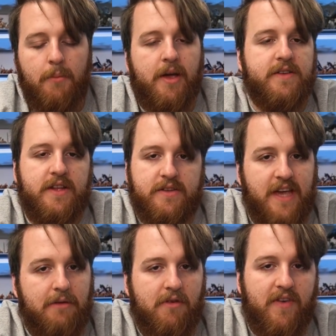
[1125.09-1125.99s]
because they just
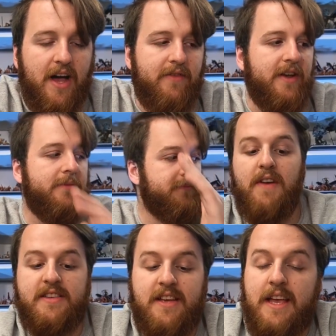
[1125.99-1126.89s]
keep reviving.
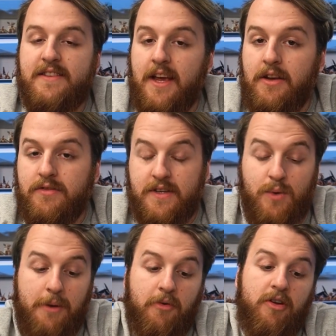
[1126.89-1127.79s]
Investigate signals is
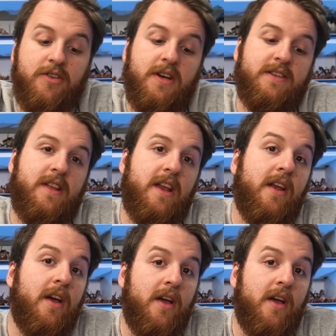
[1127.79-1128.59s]
way more interesting.